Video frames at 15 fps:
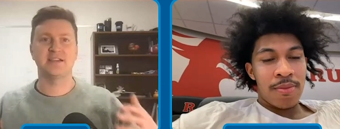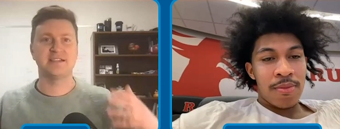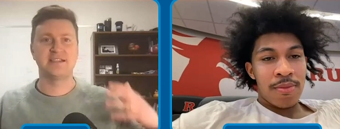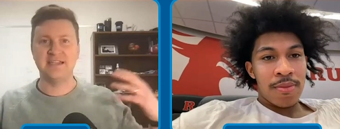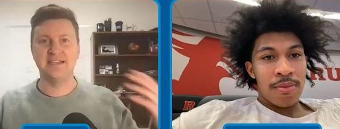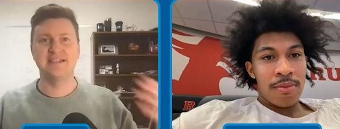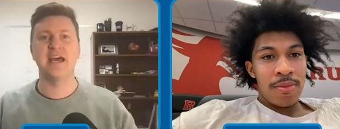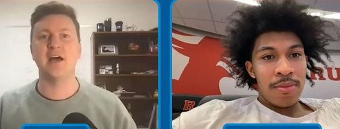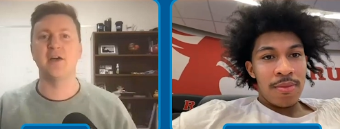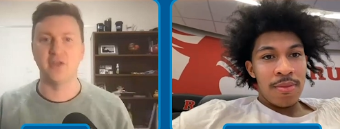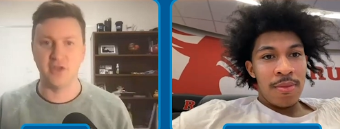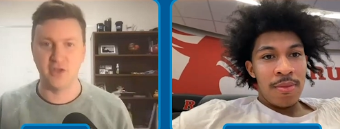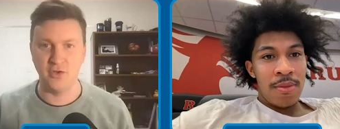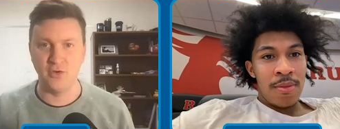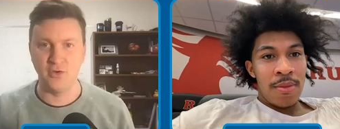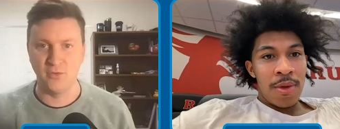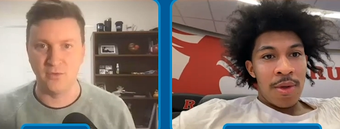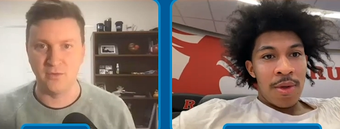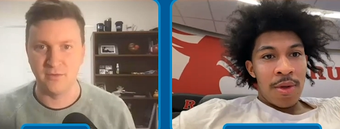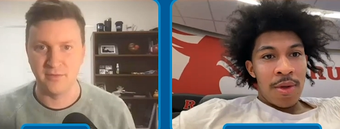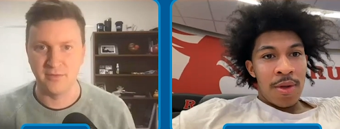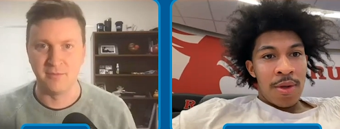Speaker 1: does he tell
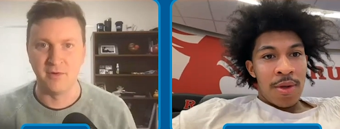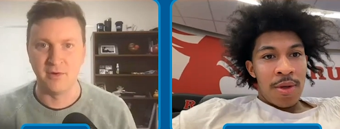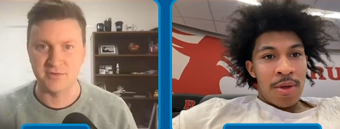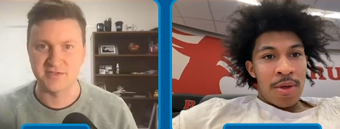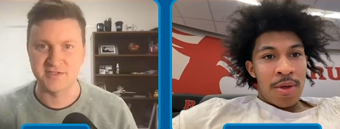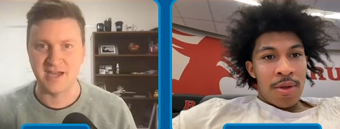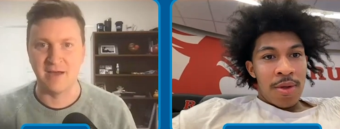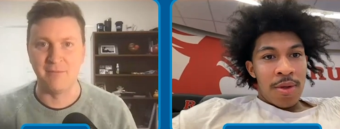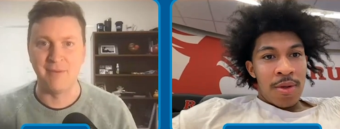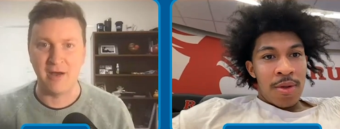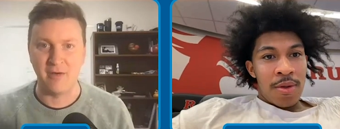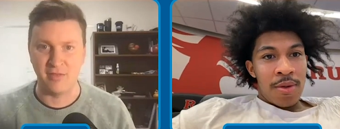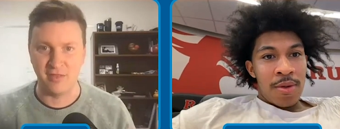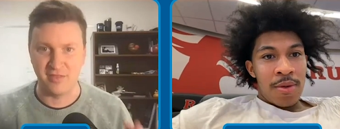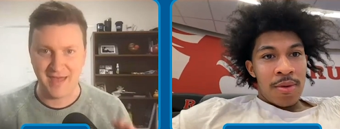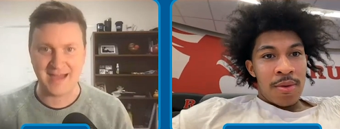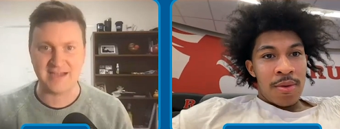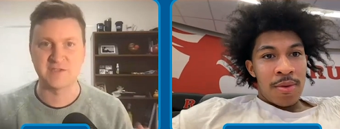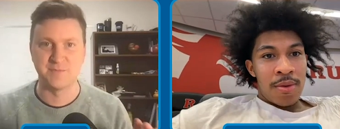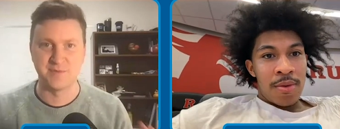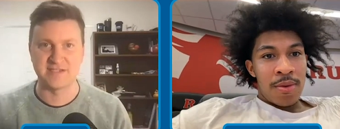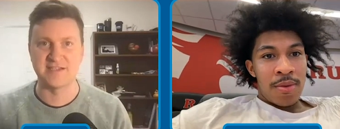you the most about
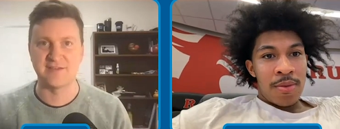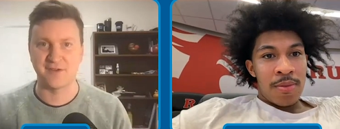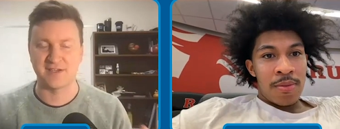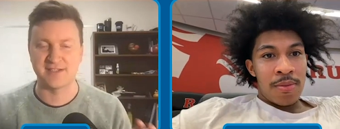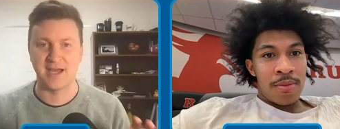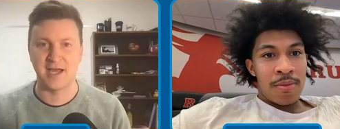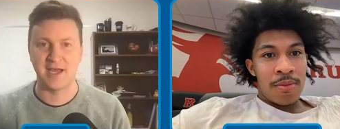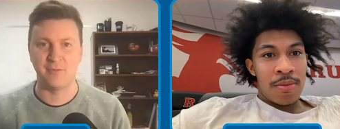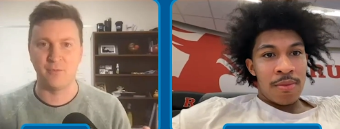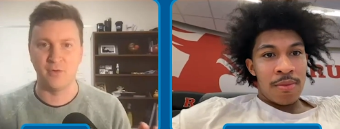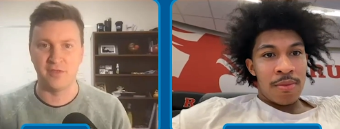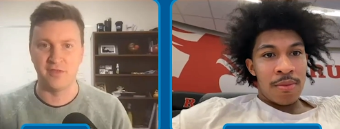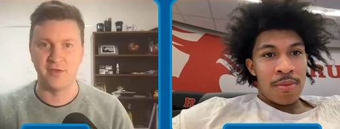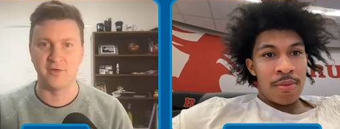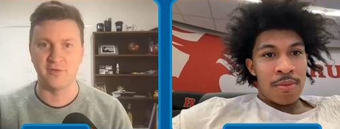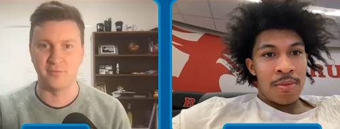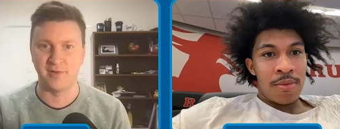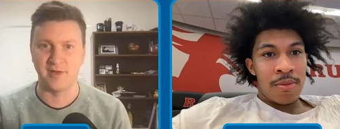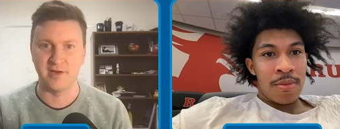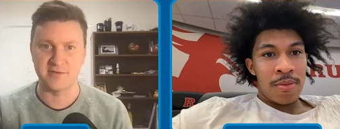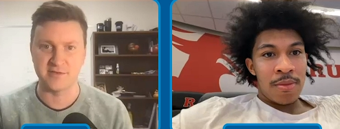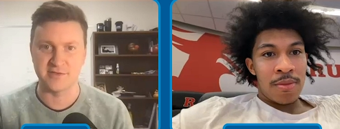that specific time with those
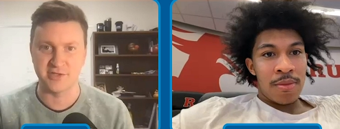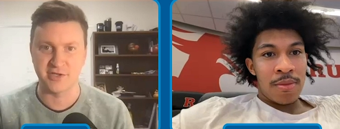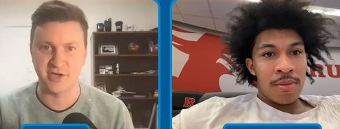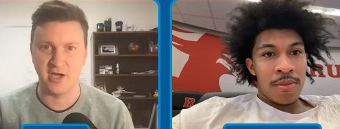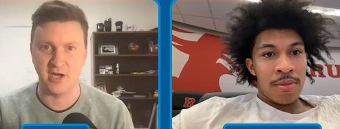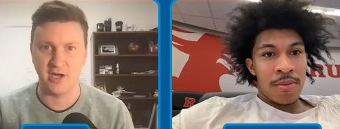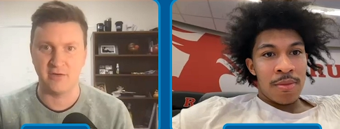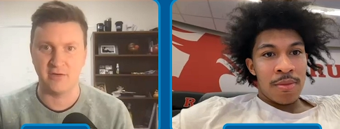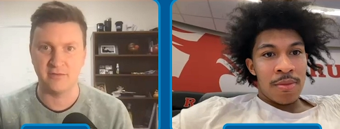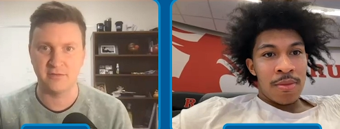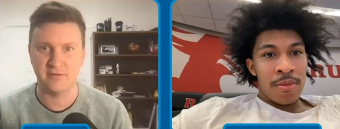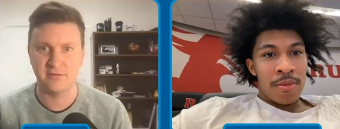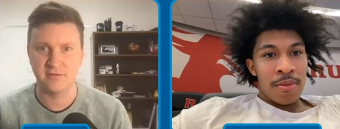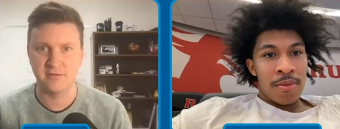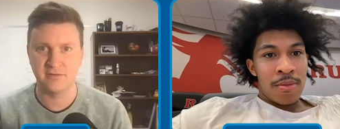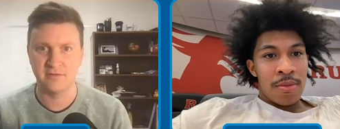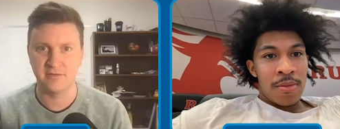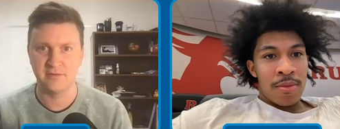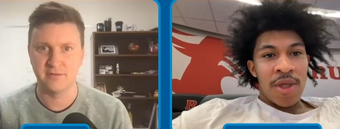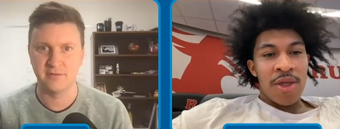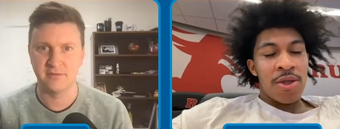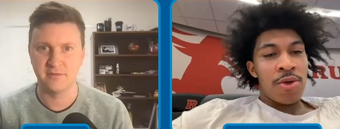players in Chicago?
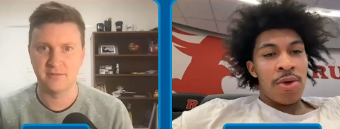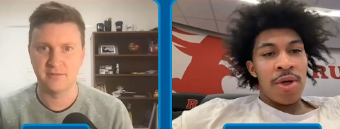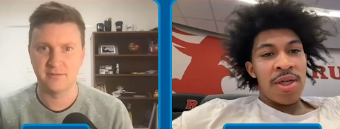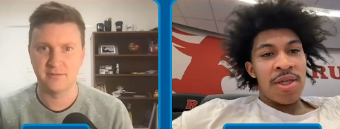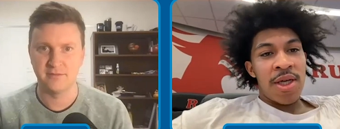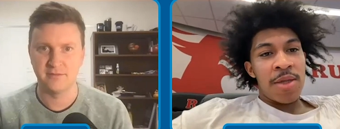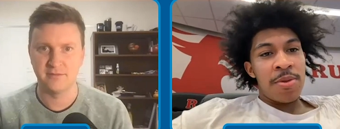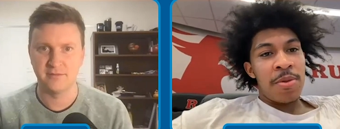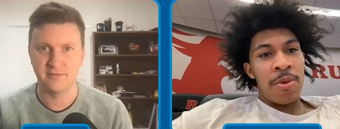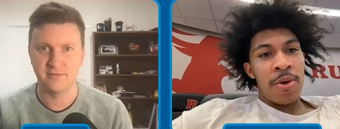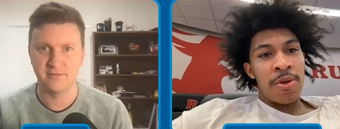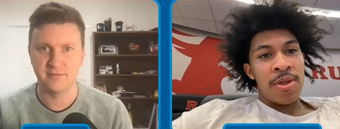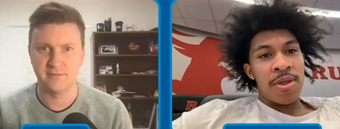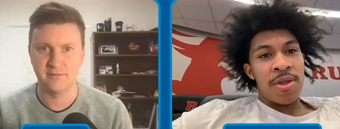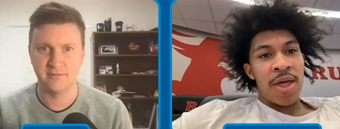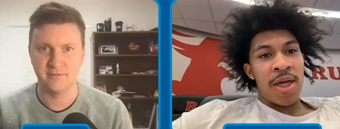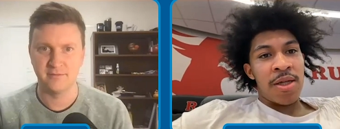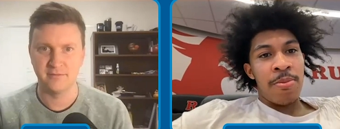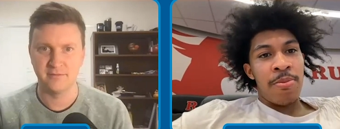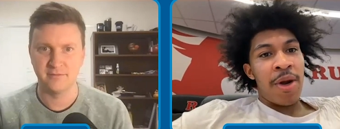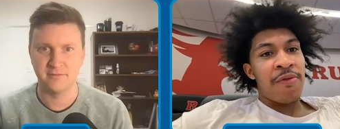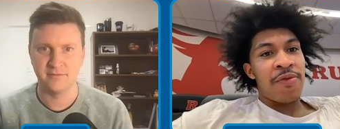
Speaker 2: The story he tells me most is
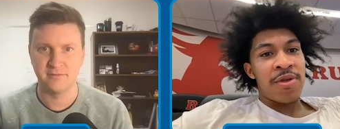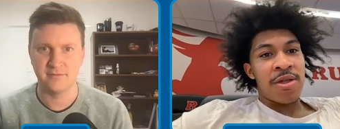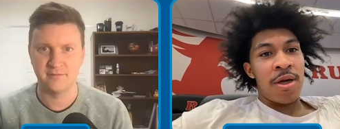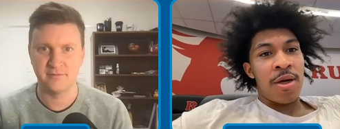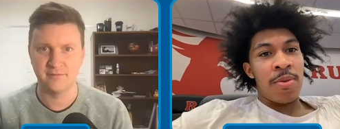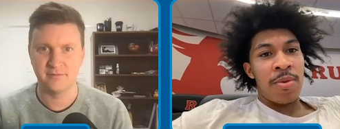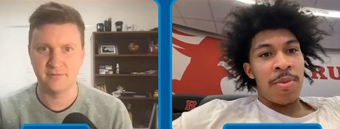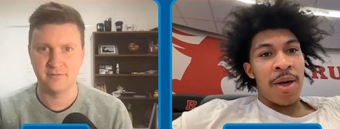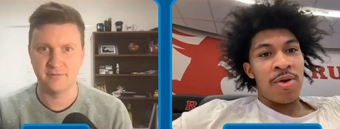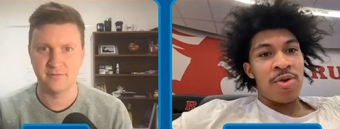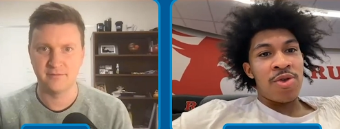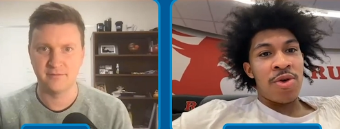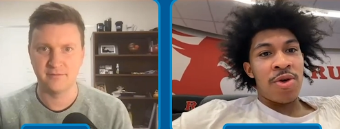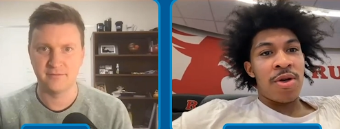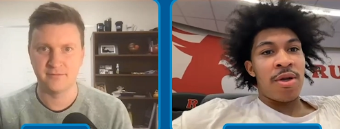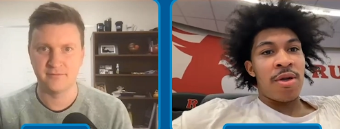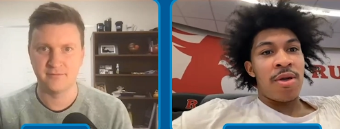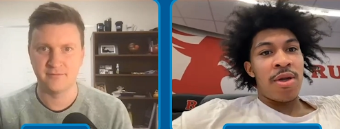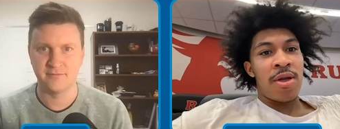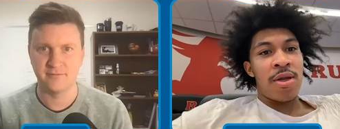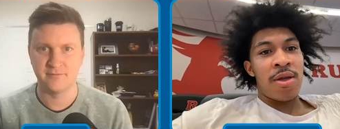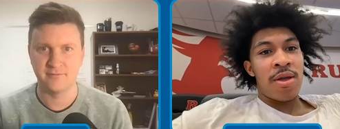like the Breakfast Club with Michael
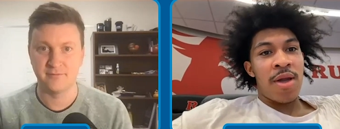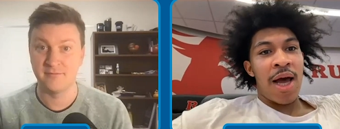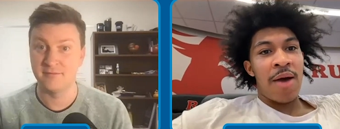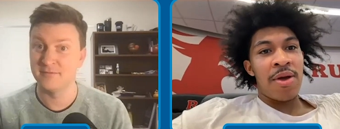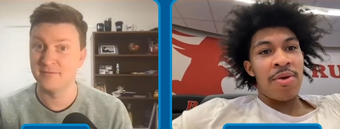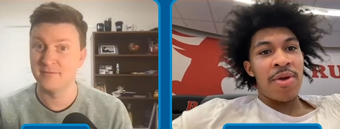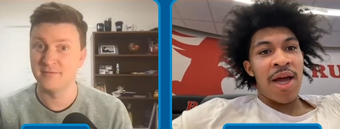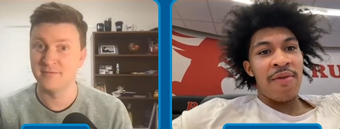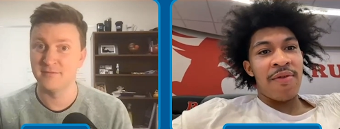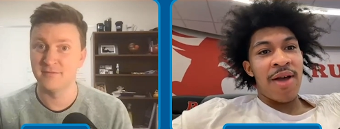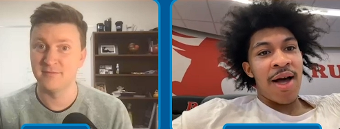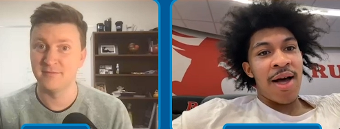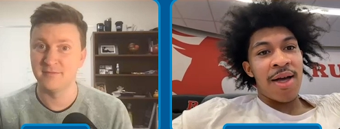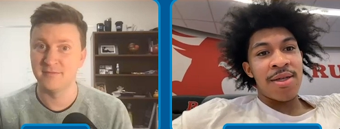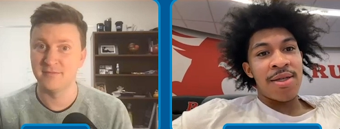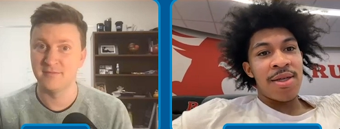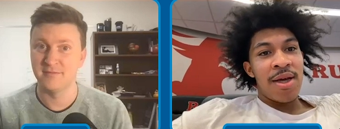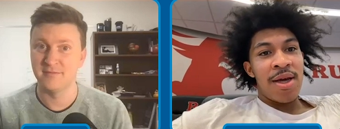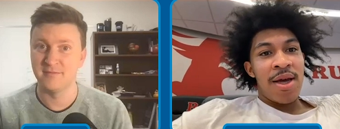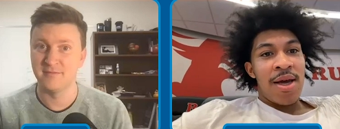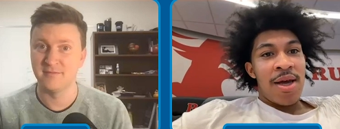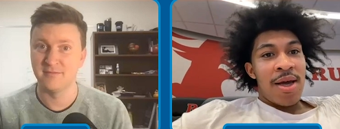Jordan and how he would have
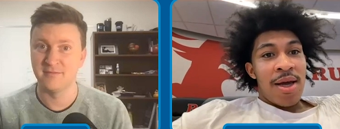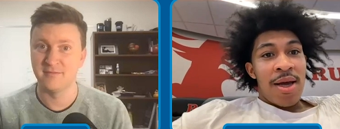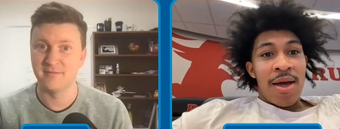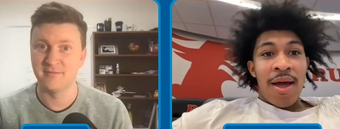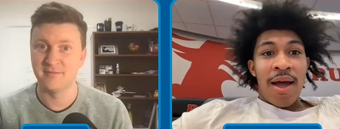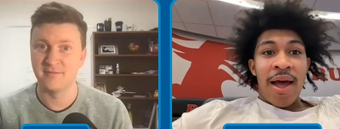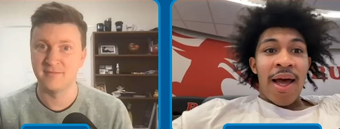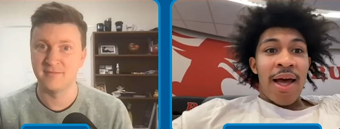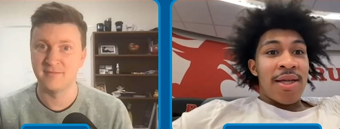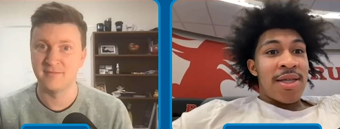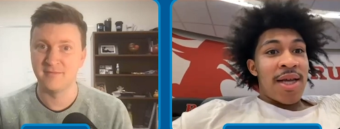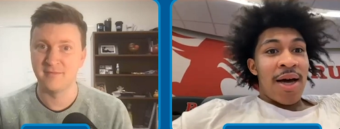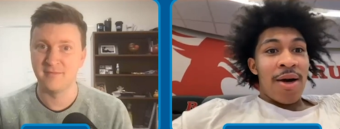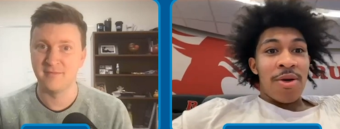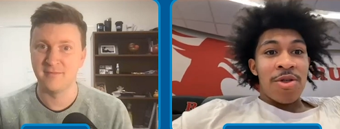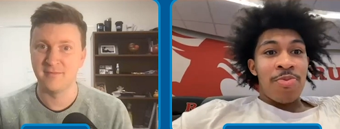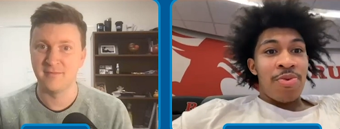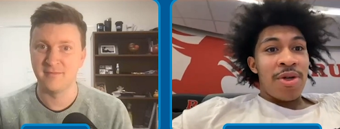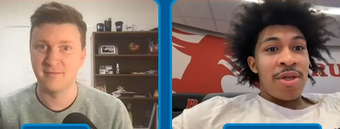guys at his house